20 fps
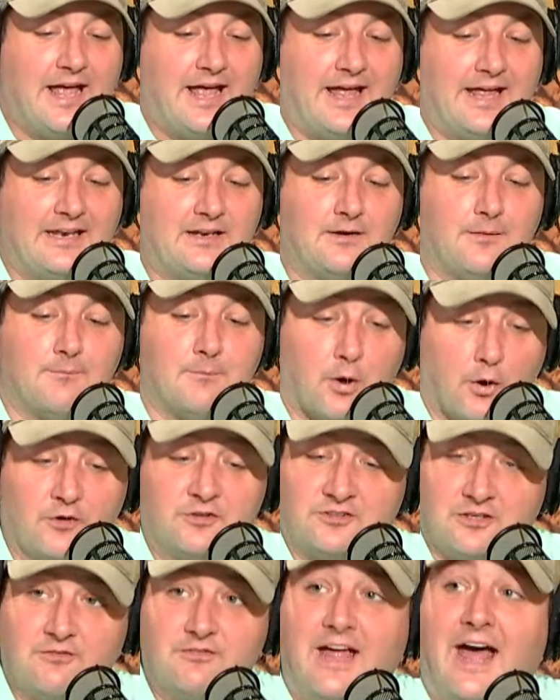And
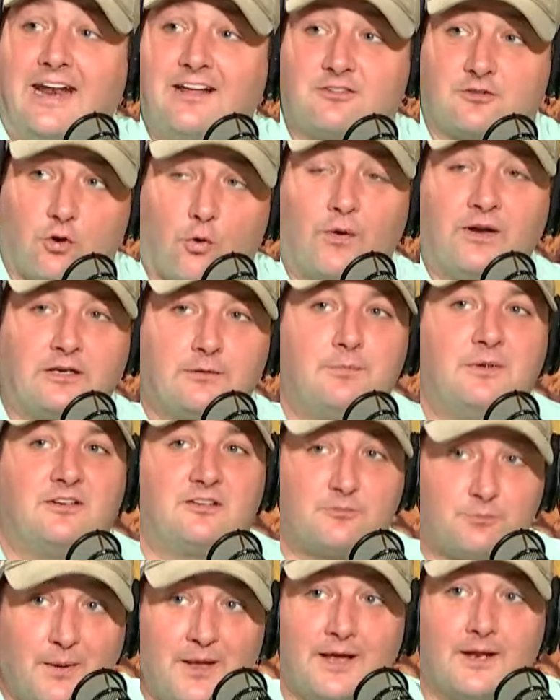most of that is going to be
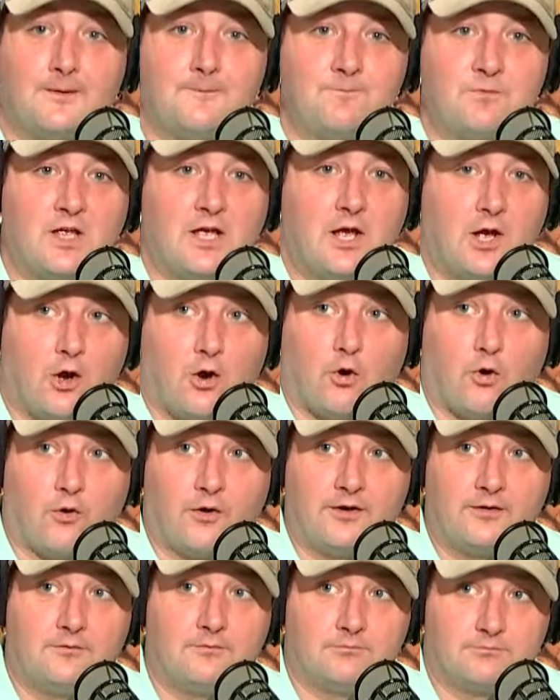spent
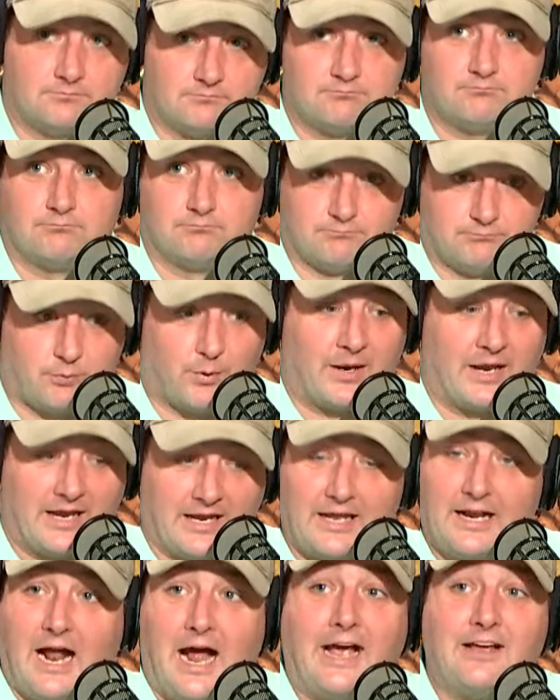on
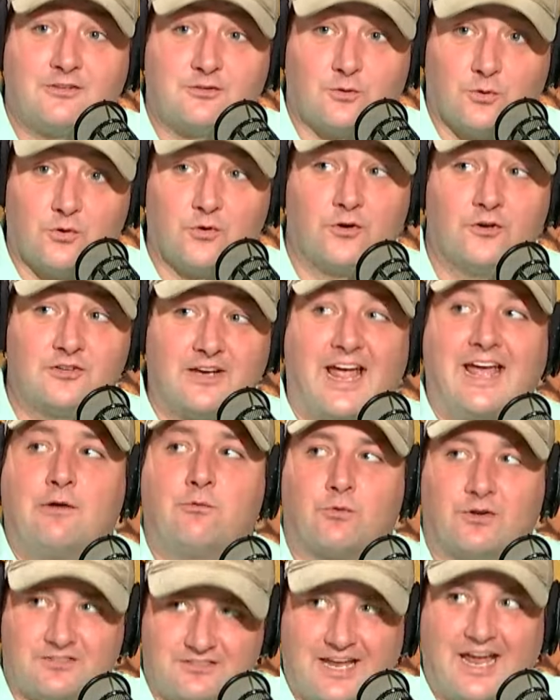bringing in high schoolers
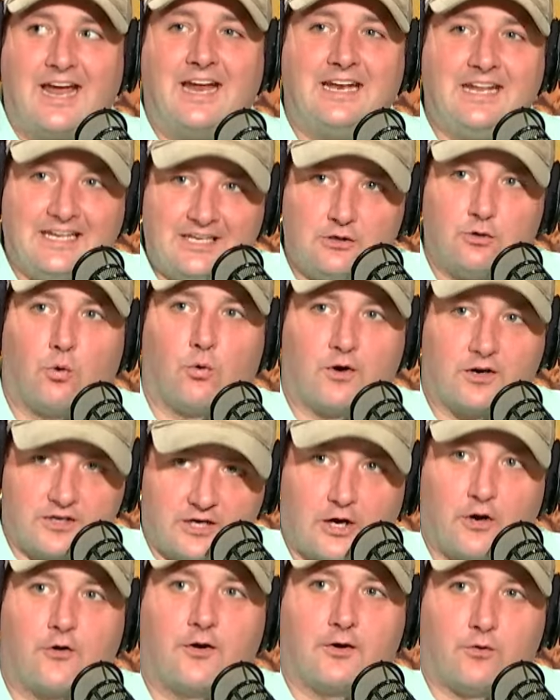and retaining your
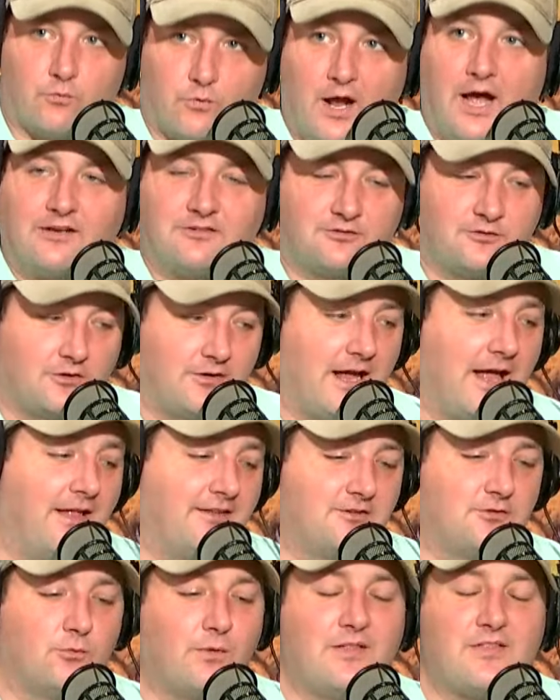current roster.
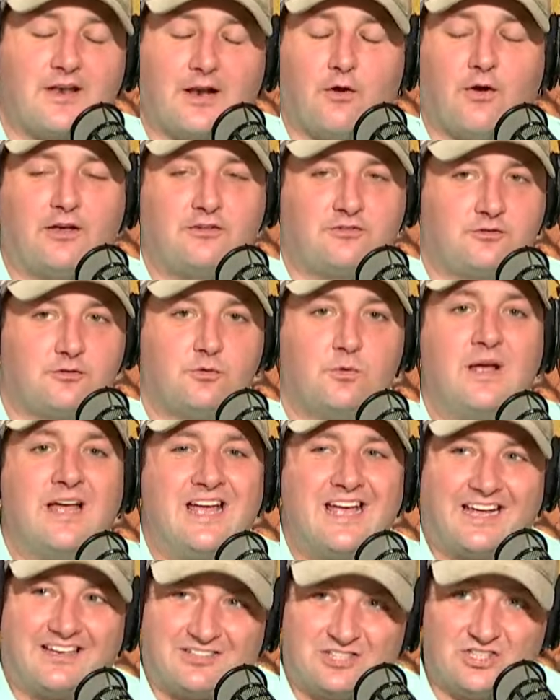That's the way that LSU
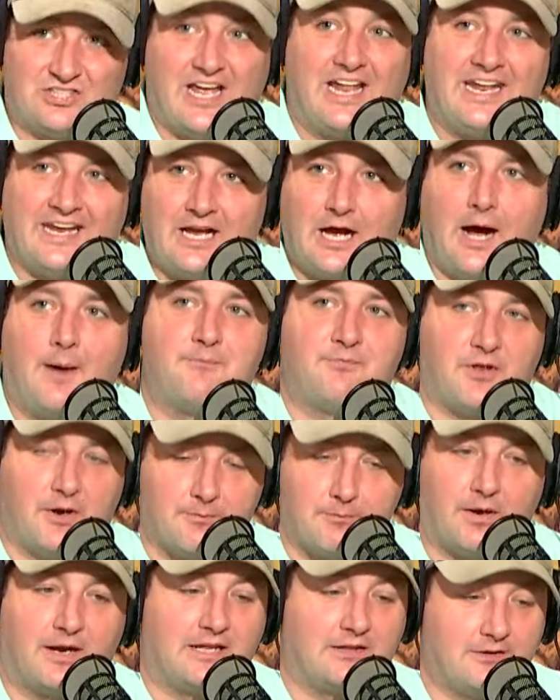is setting up
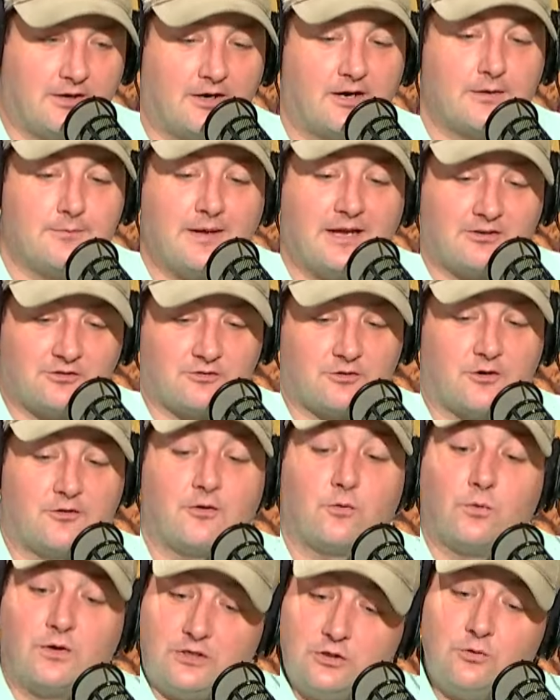their money. They're going to make sure
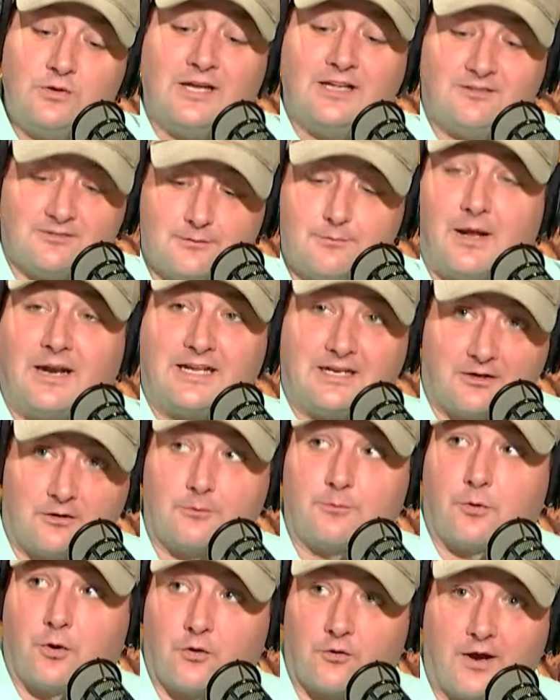that when you get somebody into
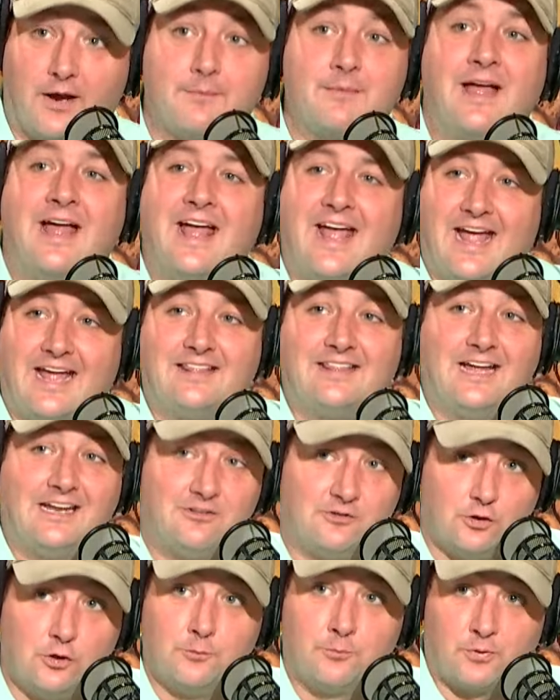the program and they
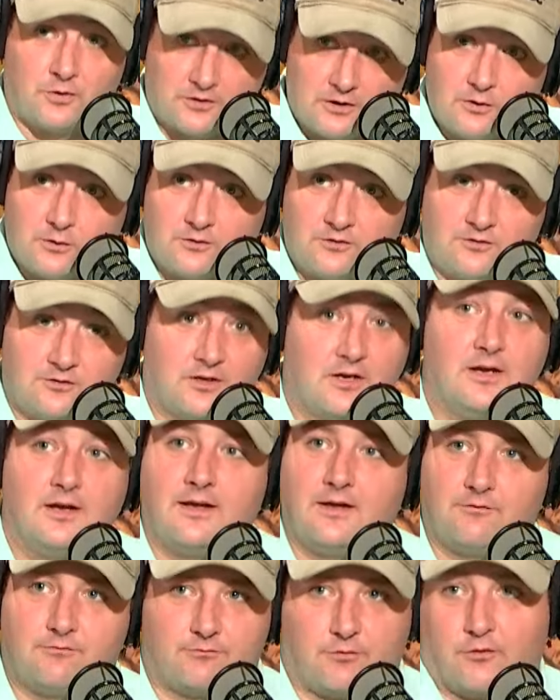do produce
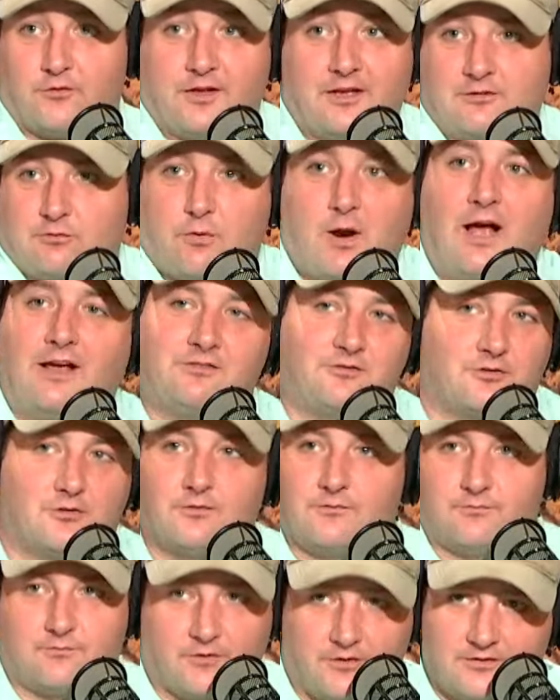for this
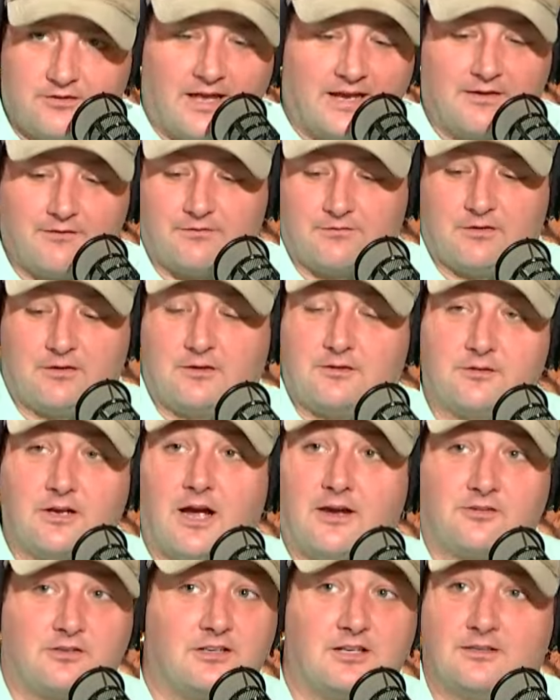roster, for the sake of the
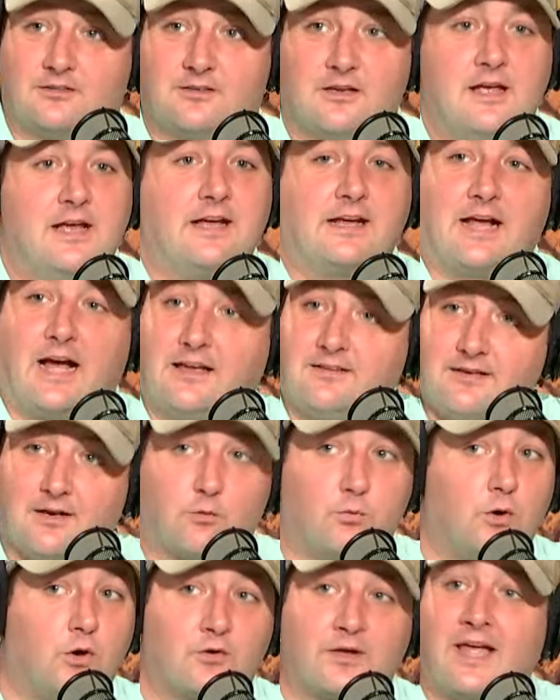discussion, it's guys
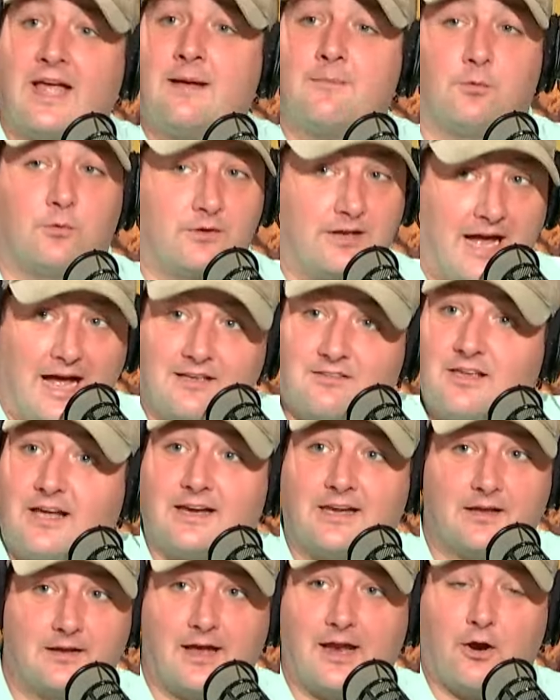like Will Campbell, guys
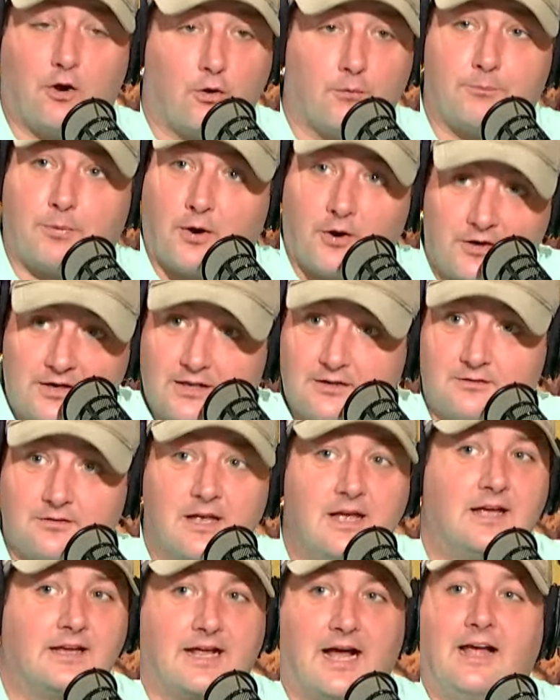like Harold Perkins,
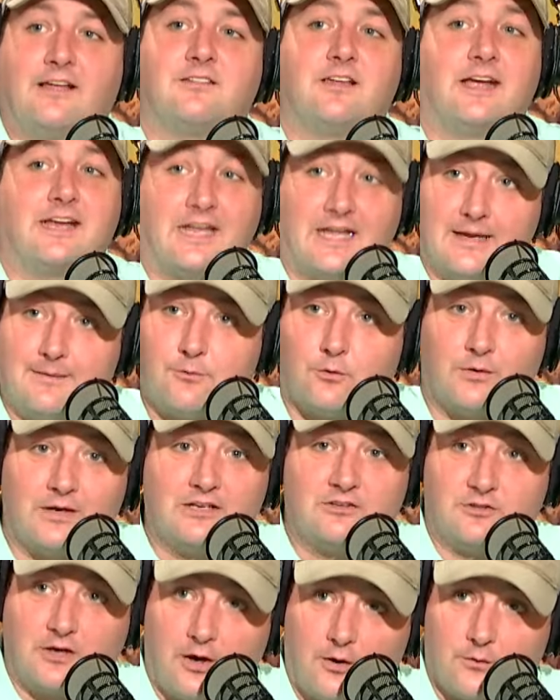guys like
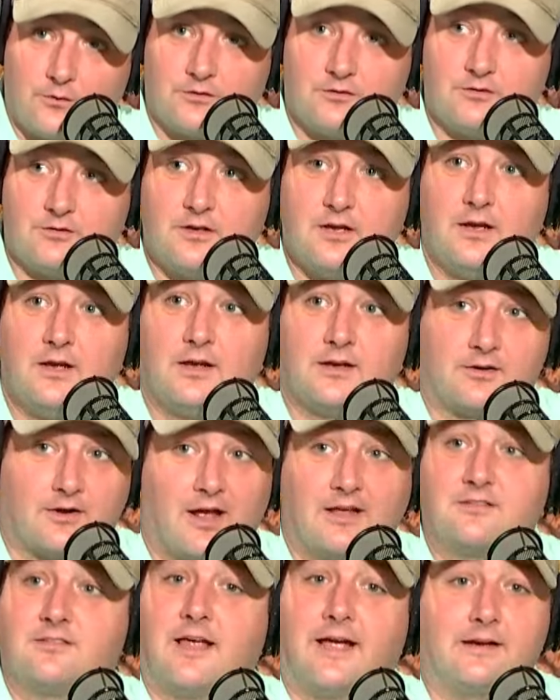Emery Jones,
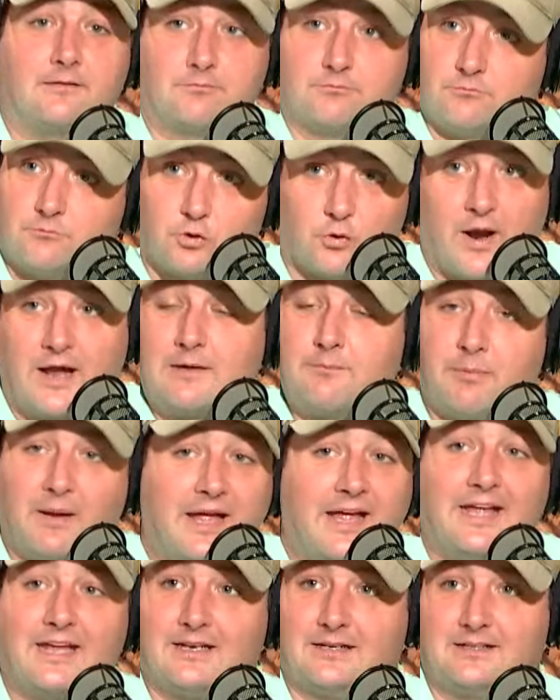guys like Greg
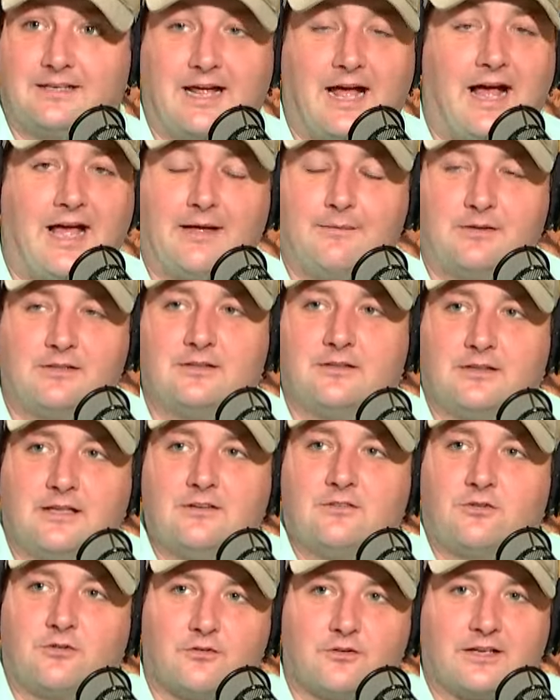Penn. I mean,
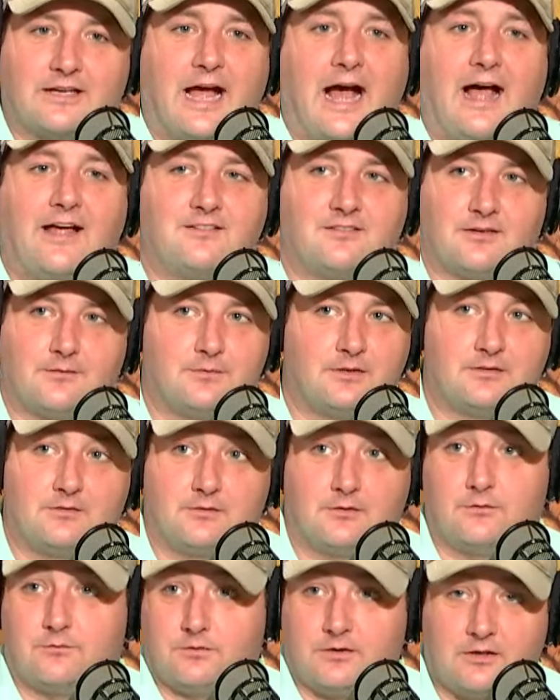these are the guys. I
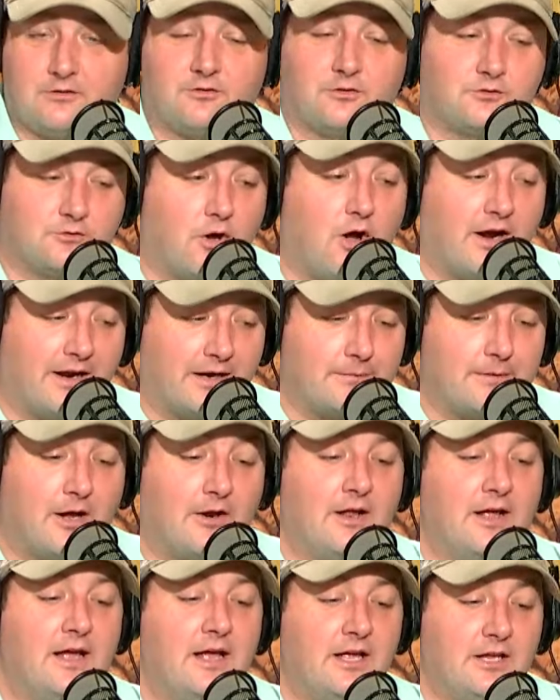mean that you're talking
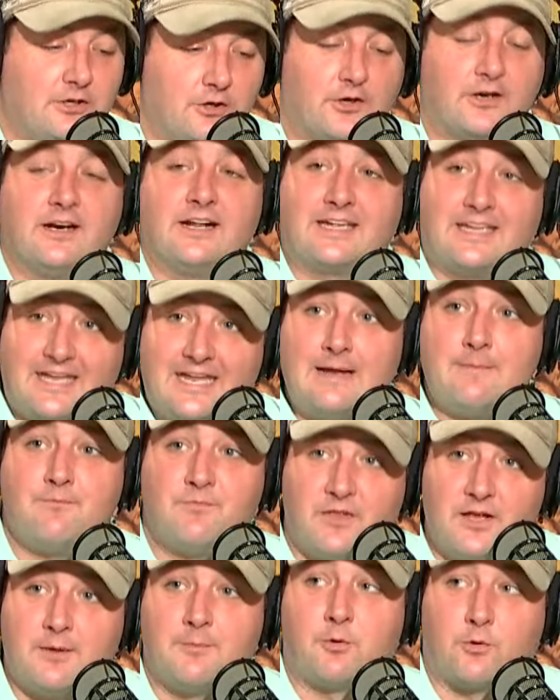about. You're going to
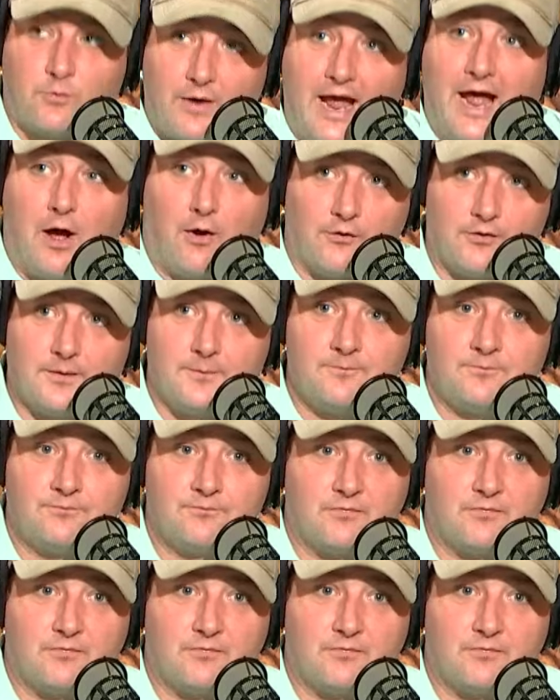keep them around.